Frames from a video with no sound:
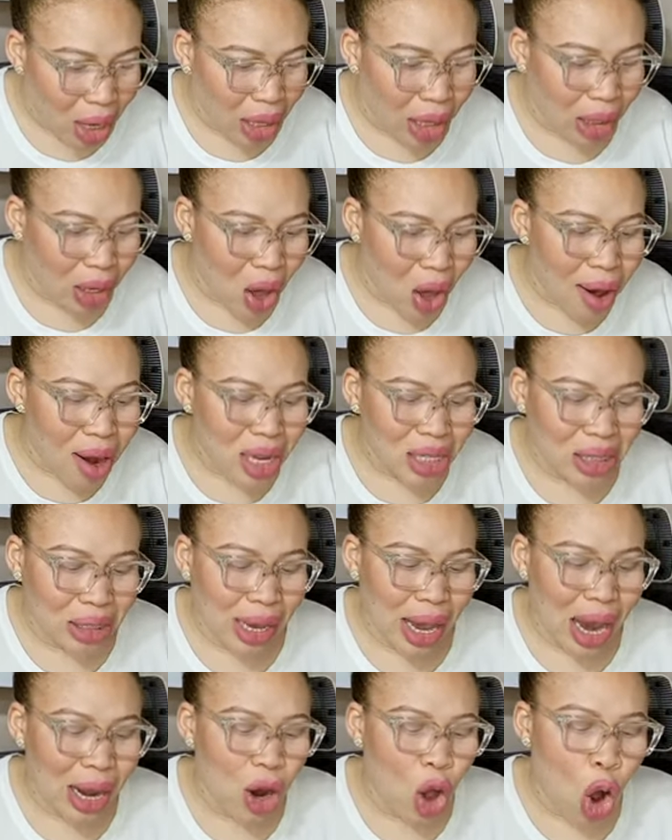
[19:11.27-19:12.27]
the Lord is
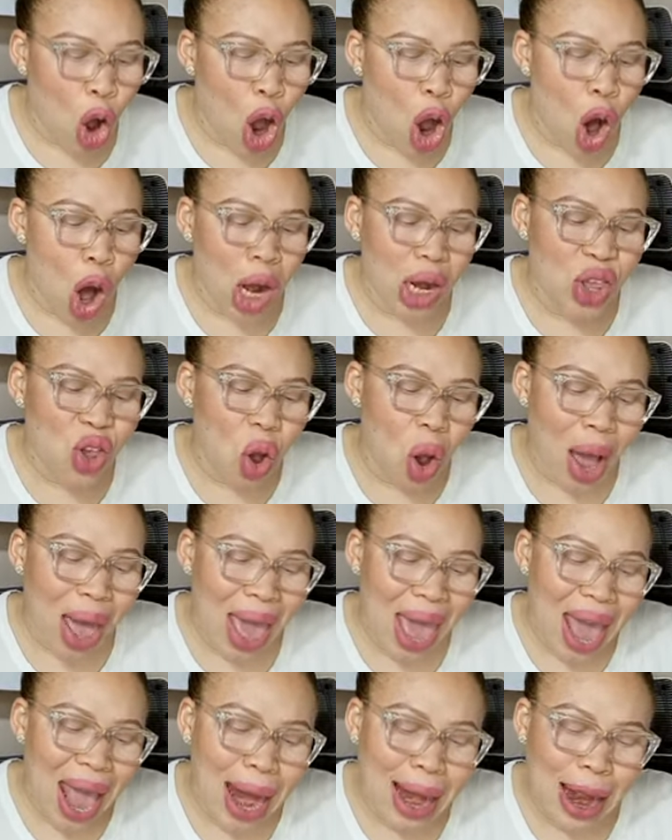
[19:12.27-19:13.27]
saying, All
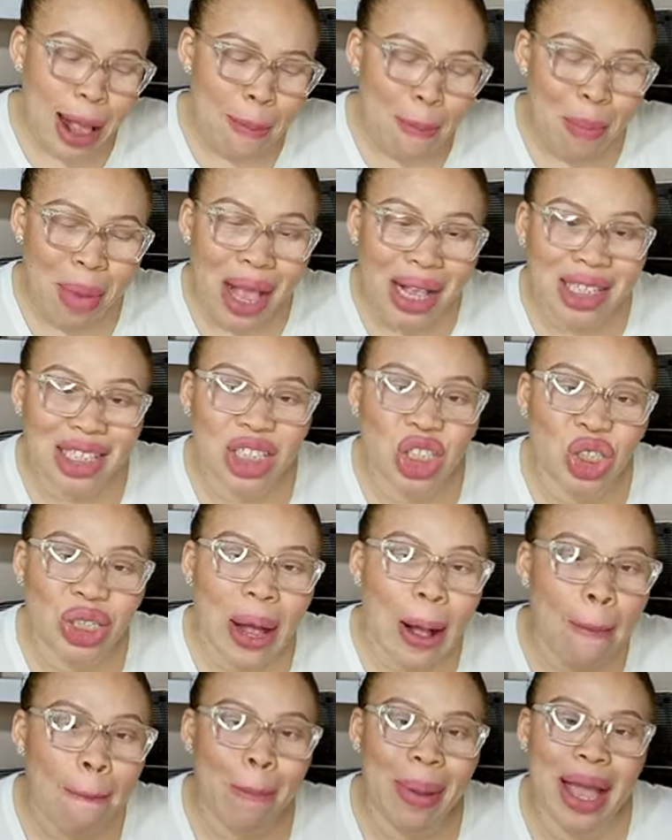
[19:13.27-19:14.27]
your enemies
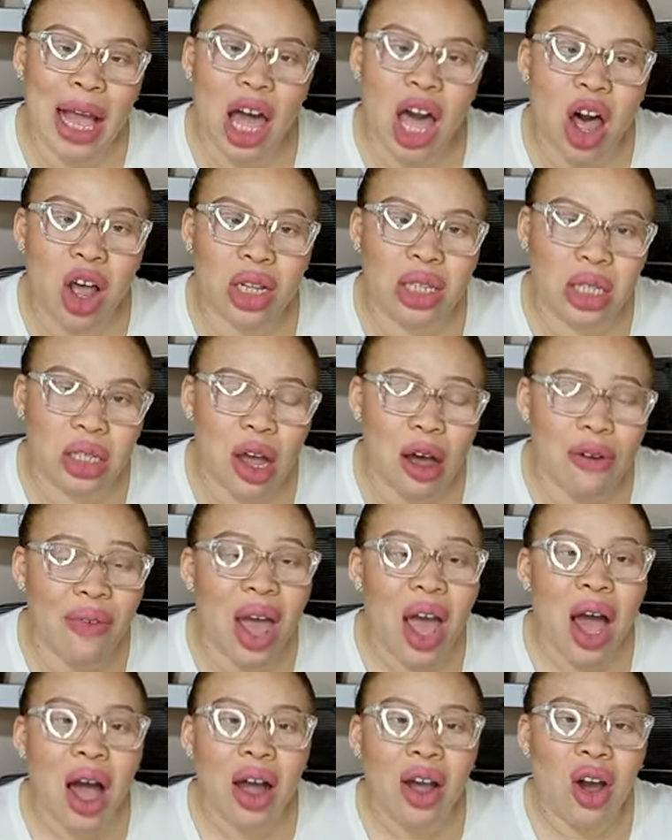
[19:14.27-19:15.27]
shall be cut
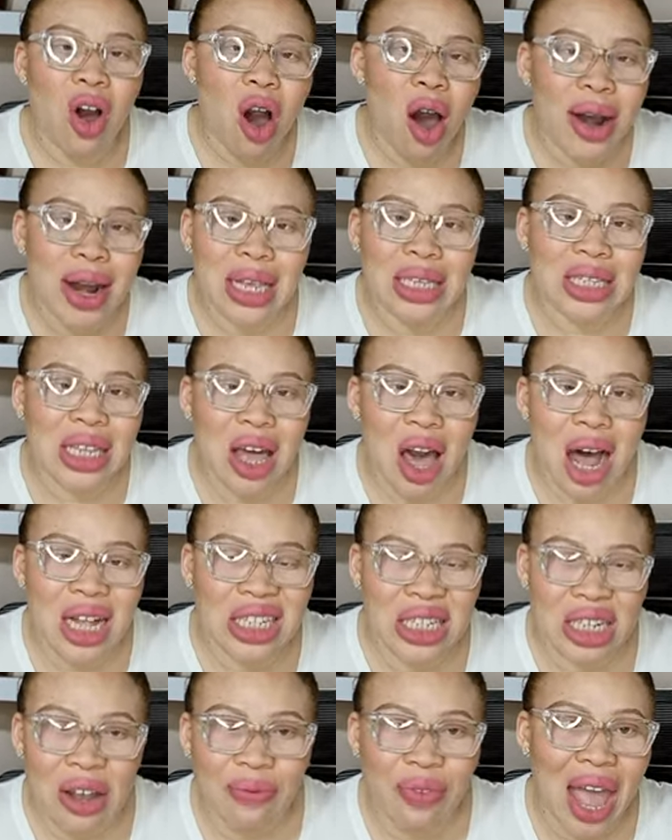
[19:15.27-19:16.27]
off. God is
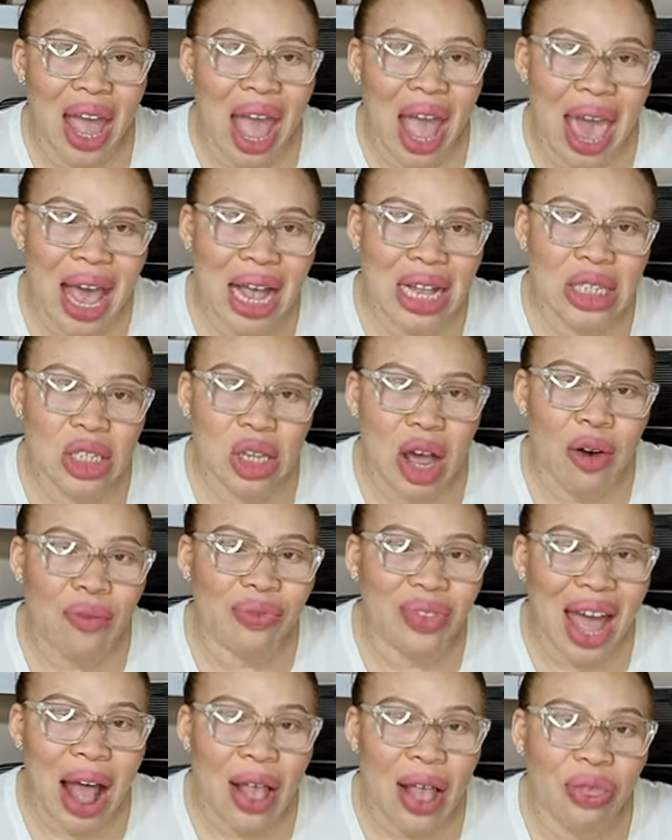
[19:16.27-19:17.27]
cutting off the heads
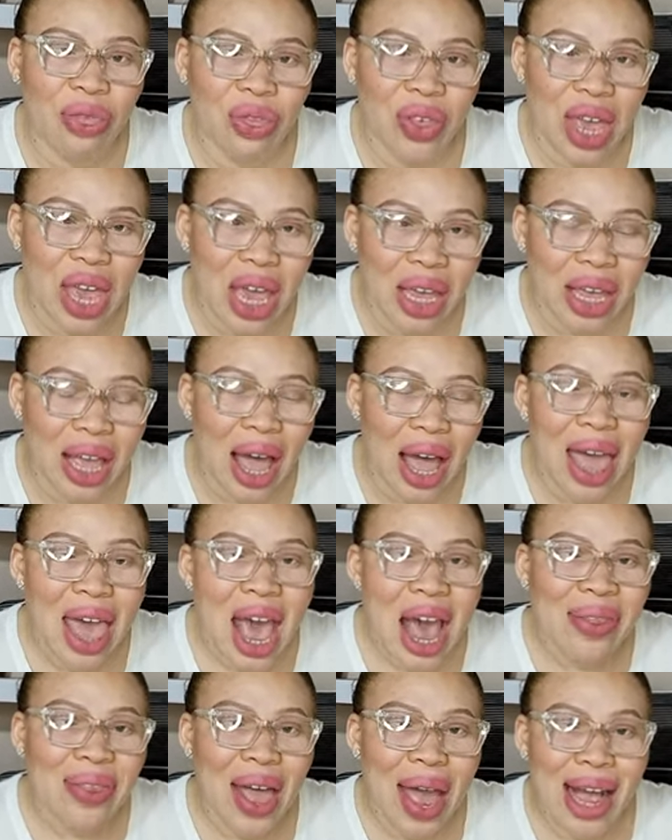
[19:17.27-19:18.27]
of that thing
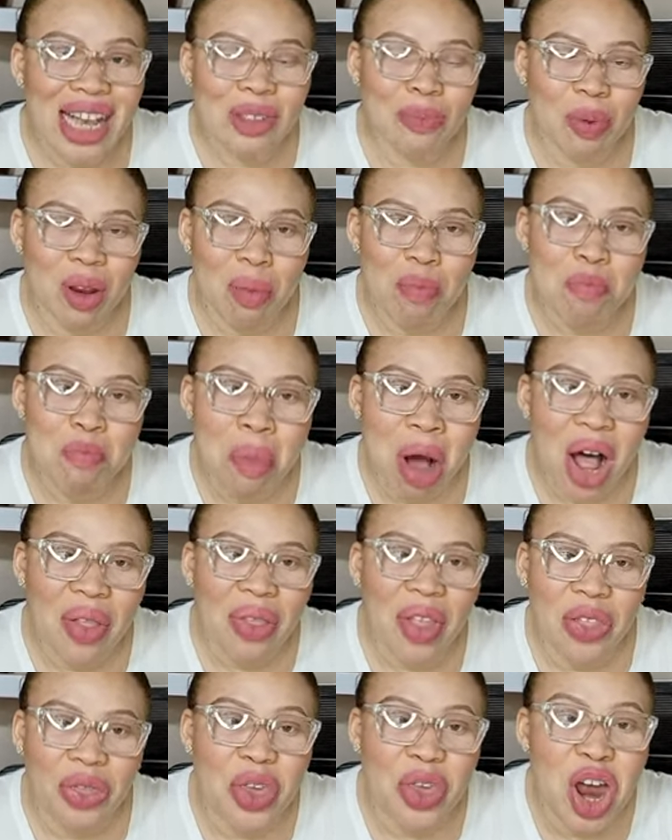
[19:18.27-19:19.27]
that has been
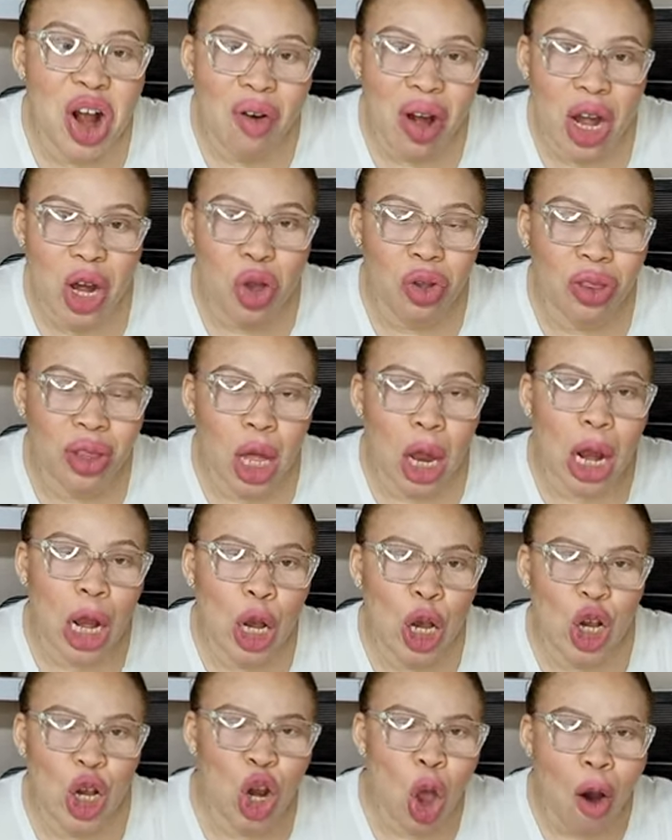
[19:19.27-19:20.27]
monitoring you. The
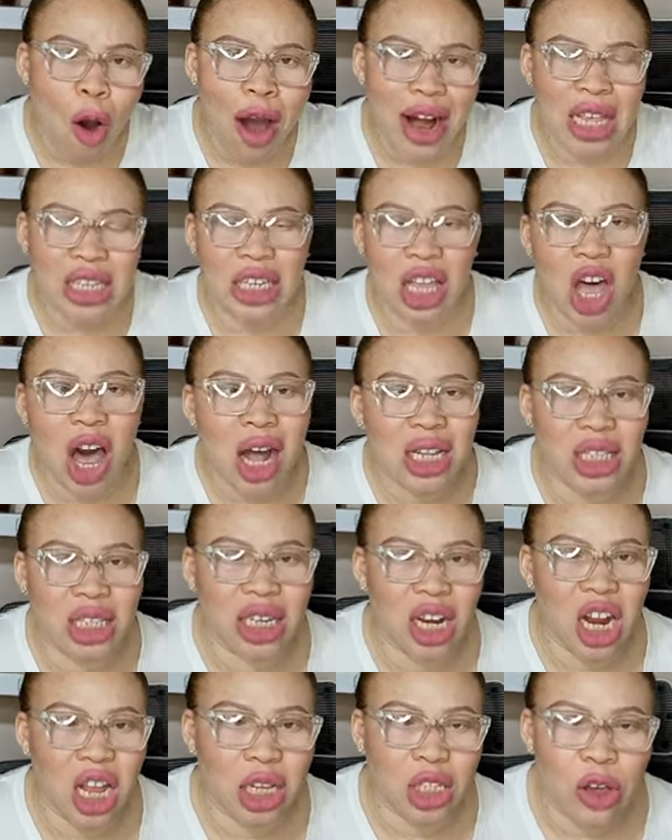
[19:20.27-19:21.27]
Lord is
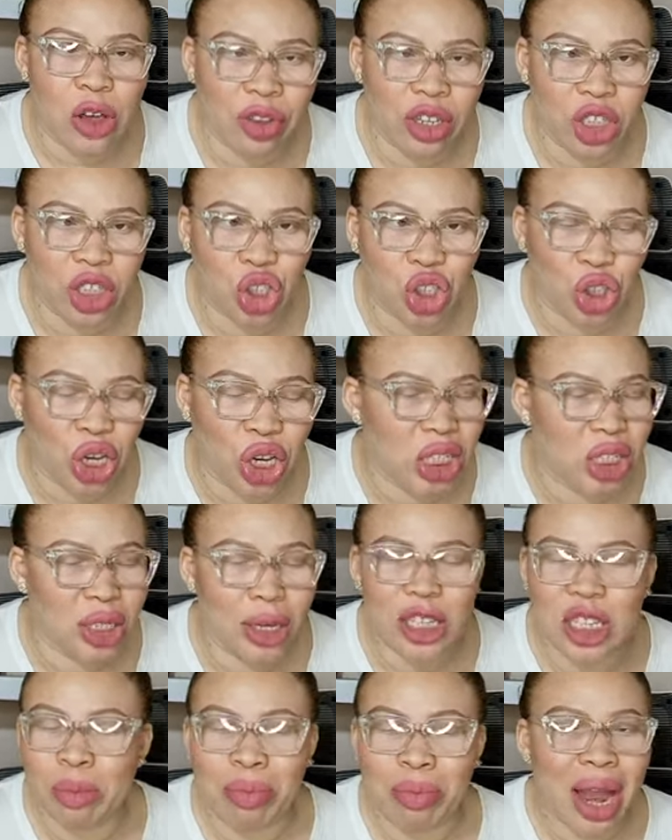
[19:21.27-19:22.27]
cutting it off in
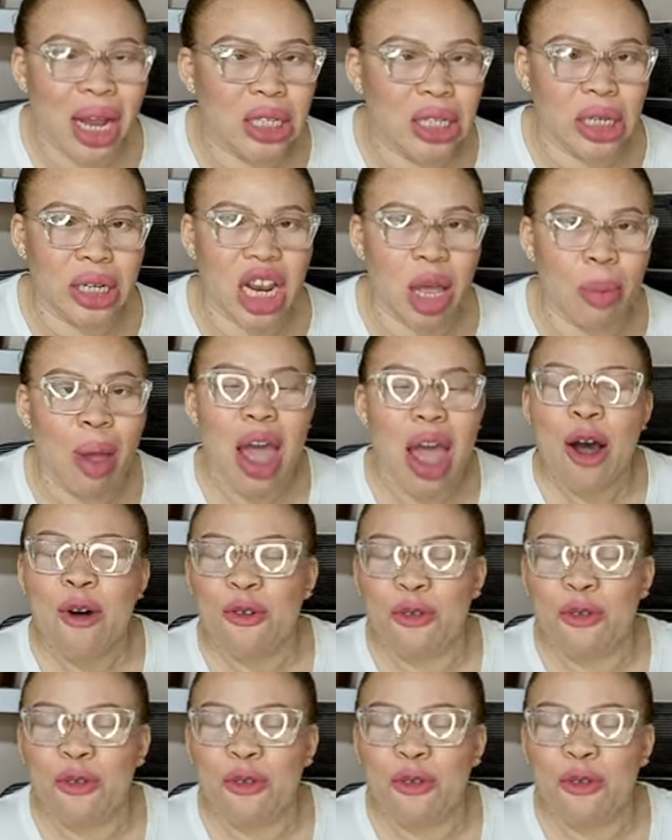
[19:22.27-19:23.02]
Jesus' mighty name.